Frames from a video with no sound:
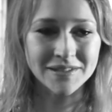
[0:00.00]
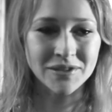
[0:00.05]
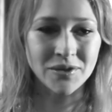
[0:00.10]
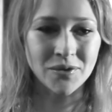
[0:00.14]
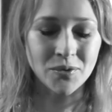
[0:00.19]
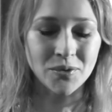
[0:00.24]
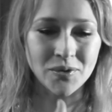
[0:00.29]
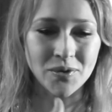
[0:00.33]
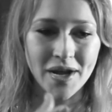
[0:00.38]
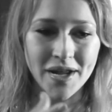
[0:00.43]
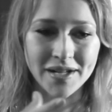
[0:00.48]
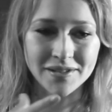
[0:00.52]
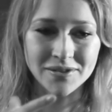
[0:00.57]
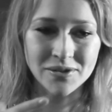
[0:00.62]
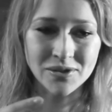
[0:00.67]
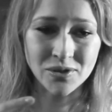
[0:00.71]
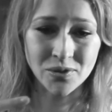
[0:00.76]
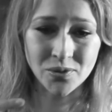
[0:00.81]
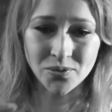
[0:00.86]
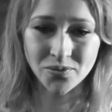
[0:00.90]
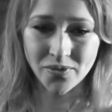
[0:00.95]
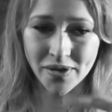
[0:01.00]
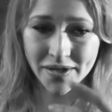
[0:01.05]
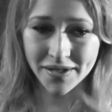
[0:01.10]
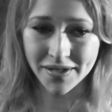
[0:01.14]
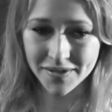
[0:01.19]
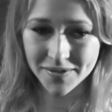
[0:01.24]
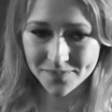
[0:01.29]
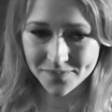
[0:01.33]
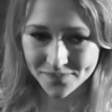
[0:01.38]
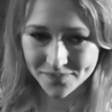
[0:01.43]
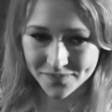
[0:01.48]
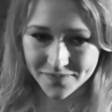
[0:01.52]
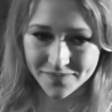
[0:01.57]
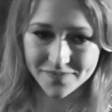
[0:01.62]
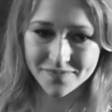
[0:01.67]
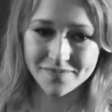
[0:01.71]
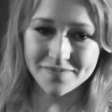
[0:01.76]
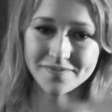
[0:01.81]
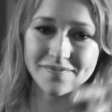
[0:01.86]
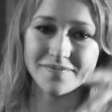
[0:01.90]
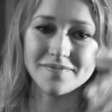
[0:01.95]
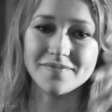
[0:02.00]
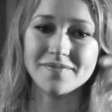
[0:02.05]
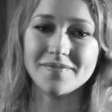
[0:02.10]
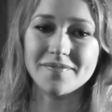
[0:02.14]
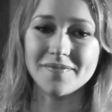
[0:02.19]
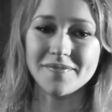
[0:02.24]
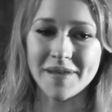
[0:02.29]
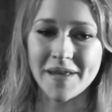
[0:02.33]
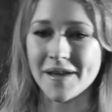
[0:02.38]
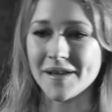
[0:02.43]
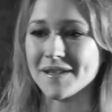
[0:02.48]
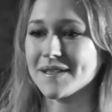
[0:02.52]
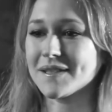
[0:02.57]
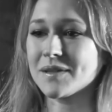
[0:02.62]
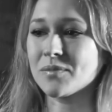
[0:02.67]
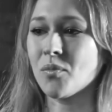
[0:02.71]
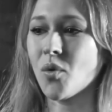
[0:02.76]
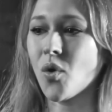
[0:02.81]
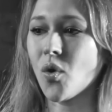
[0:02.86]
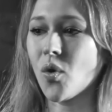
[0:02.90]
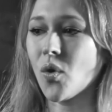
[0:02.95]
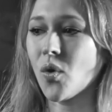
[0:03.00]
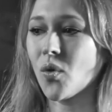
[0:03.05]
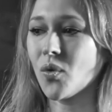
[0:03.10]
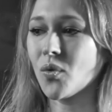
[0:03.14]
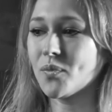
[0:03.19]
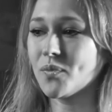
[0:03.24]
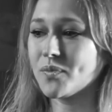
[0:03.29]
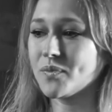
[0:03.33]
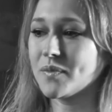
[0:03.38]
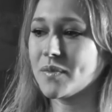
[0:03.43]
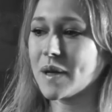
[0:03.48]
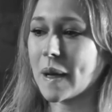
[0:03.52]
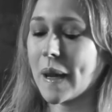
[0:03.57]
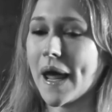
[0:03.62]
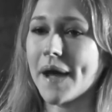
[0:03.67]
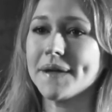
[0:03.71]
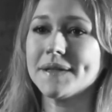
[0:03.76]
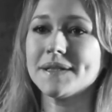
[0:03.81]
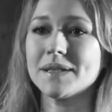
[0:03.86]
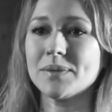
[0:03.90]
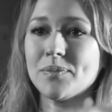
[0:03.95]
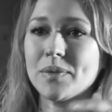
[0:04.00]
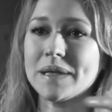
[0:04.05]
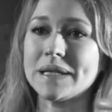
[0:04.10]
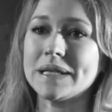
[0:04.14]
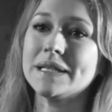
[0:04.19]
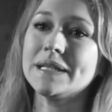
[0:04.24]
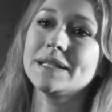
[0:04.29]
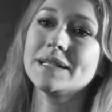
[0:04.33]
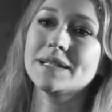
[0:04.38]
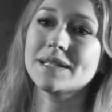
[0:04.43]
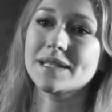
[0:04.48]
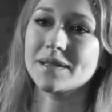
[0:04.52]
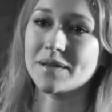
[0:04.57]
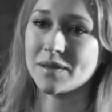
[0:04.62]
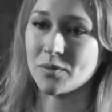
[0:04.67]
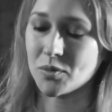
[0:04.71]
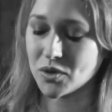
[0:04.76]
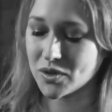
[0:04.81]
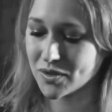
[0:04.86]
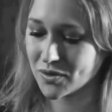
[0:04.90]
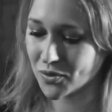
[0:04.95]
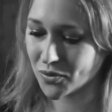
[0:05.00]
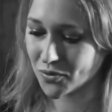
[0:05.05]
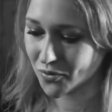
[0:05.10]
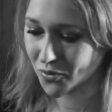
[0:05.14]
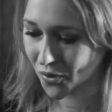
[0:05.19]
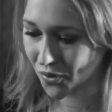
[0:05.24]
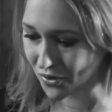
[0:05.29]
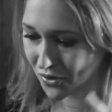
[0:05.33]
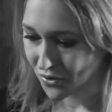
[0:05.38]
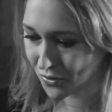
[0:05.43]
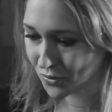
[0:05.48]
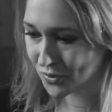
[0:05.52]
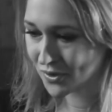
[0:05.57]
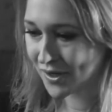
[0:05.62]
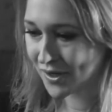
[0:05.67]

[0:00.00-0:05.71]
you had this sort of like, yes, the more lighter piece. It was sort of going through